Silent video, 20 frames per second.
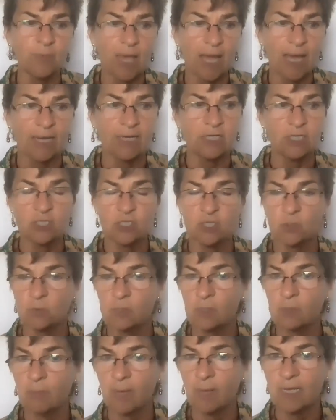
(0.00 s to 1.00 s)

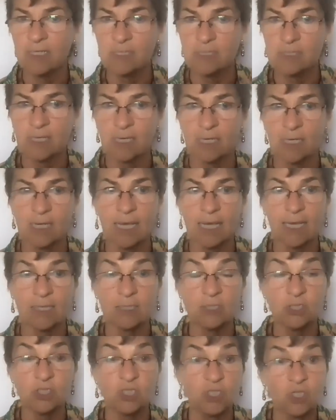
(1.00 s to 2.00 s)
attitude and mindset.
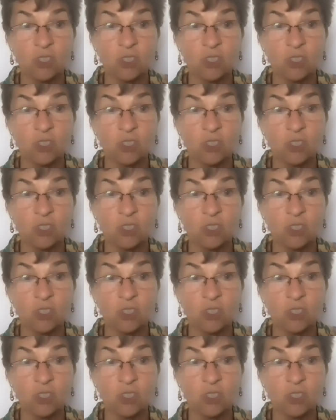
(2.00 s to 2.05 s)
And